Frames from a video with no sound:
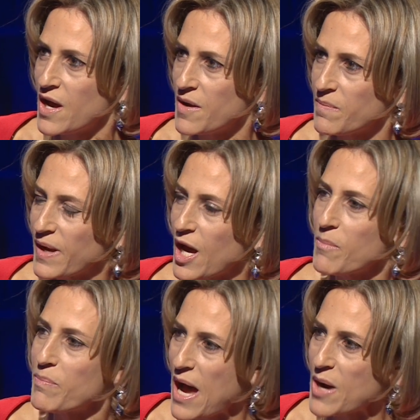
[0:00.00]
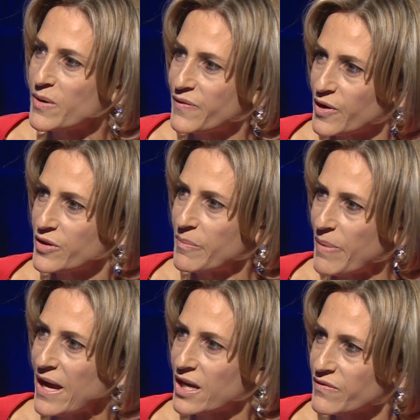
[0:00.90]
uh, become powerful on the
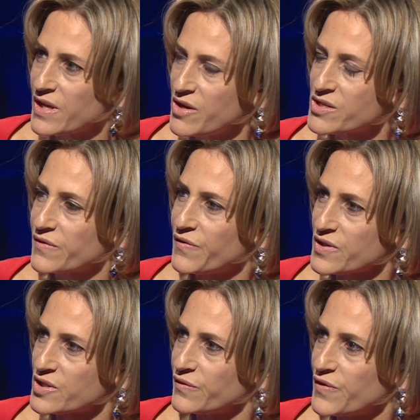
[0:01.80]
back of the use of fossil